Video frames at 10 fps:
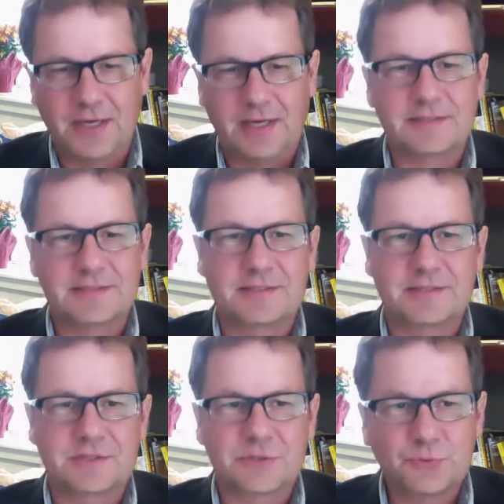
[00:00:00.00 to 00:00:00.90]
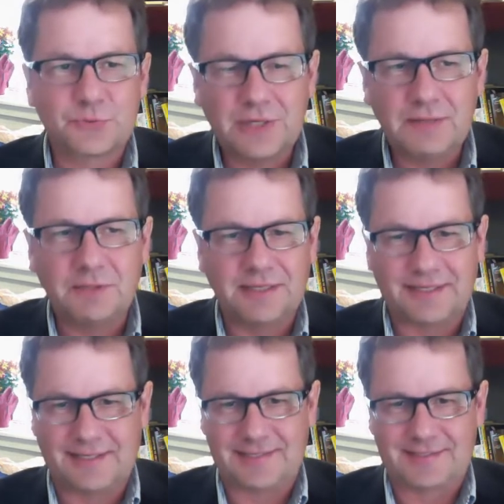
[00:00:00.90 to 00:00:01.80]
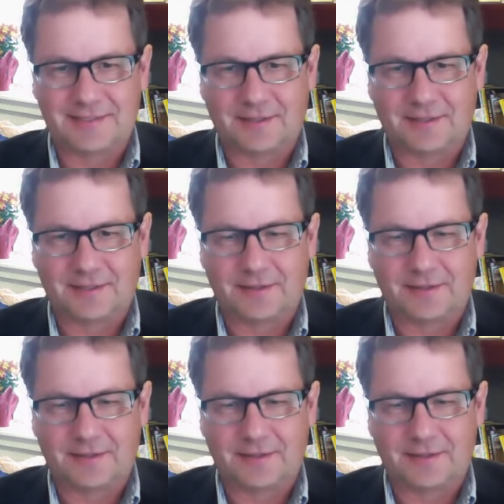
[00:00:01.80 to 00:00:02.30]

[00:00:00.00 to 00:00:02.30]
It's extremely easy